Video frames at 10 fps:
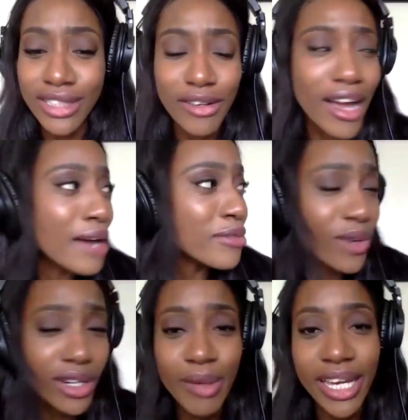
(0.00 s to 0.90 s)
say I'm
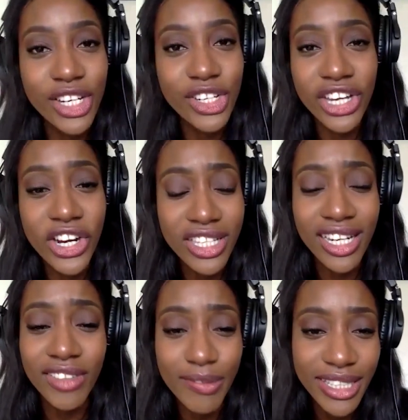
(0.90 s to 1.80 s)
surrounded by engineers,
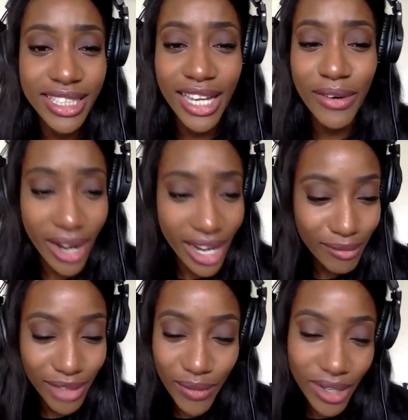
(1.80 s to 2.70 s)
and every time I see that ring,
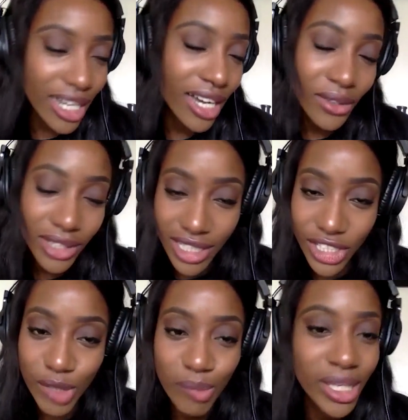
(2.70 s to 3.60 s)
I'm like, what
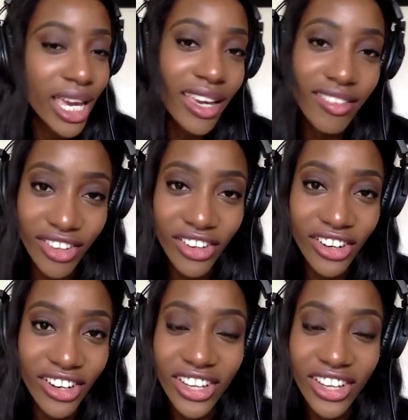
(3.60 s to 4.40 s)
cultish behavior?